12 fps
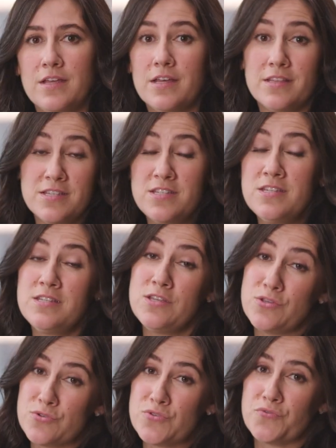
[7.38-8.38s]
This is a
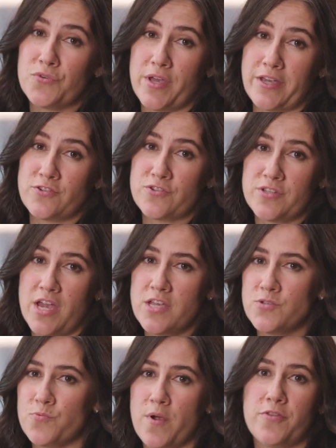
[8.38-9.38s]
useful exercise
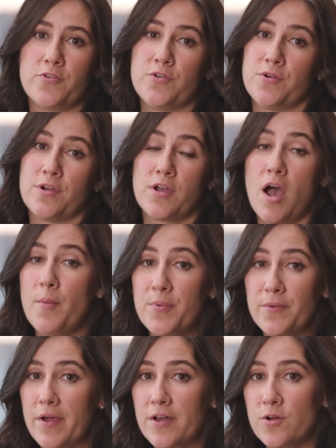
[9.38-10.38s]
whether you're a
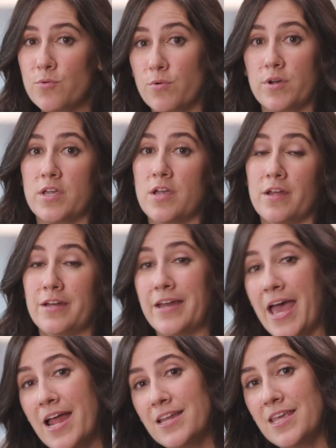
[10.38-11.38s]
copywriter working on an
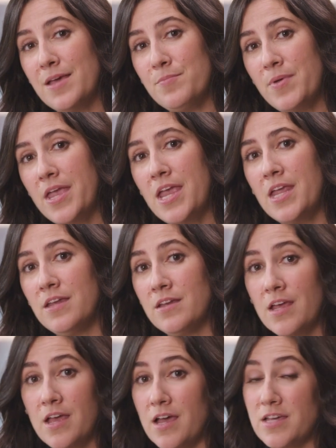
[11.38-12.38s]
ad campaign,
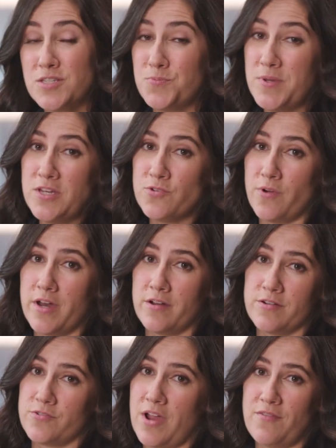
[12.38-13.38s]
a speechwriter
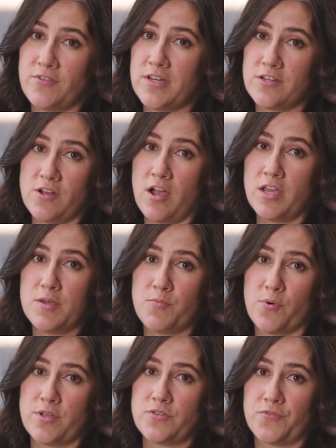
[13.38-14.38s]
drafting talking
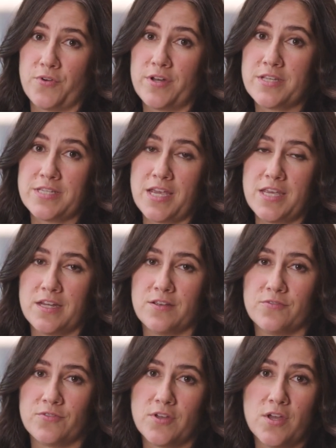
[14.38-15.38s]
points for an
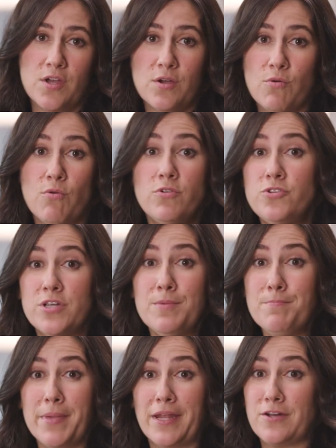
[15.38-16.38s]
executive, or gym
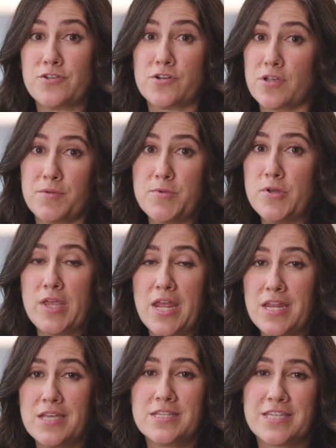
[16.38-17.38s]
manager
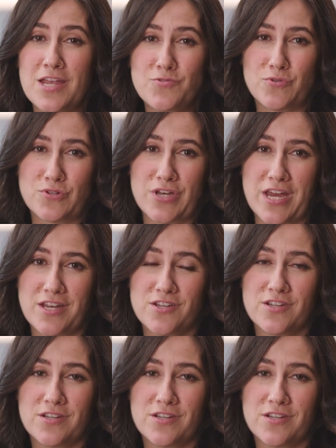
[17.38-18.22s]
communicating a schedule change.